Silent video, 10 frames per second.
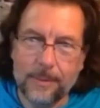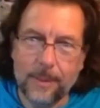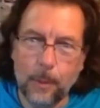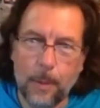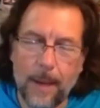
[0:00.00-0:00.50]

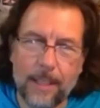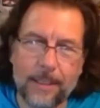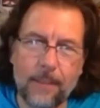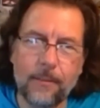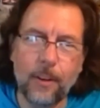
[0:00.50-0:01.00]
with about a
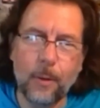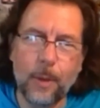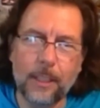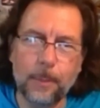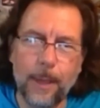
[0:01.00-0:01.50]
10-foot
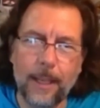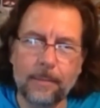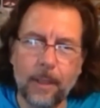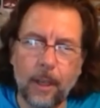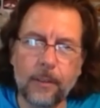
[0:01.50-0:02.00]
wingspan
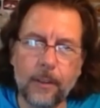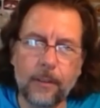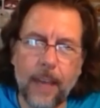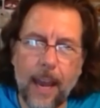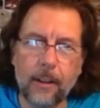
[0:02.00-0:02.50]
off
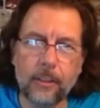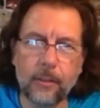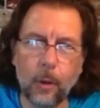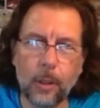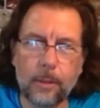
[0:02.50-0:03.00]
of Carey's Fort.